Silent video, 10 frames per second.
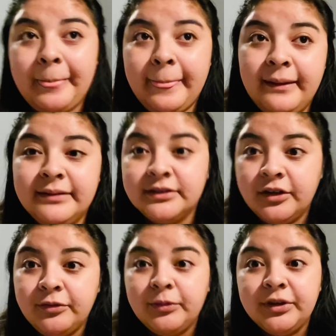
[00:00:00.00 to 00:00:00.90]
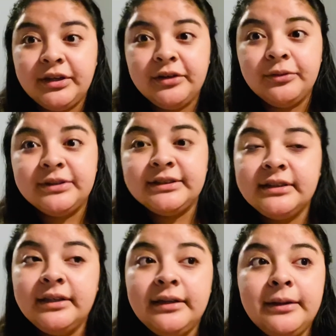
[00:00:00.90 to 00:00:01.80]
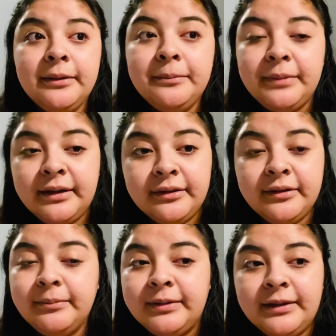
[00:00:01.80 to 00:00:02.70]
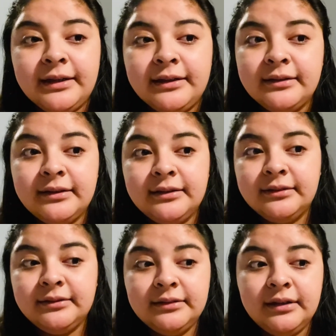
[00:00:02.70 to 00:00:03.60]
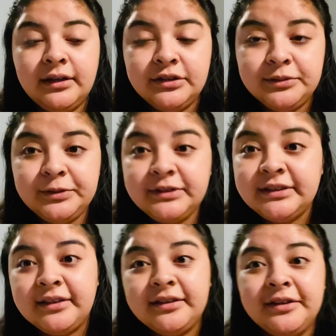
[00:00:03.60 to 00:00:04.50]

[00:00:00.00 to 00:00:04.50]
sophomore year was better, but not 100%.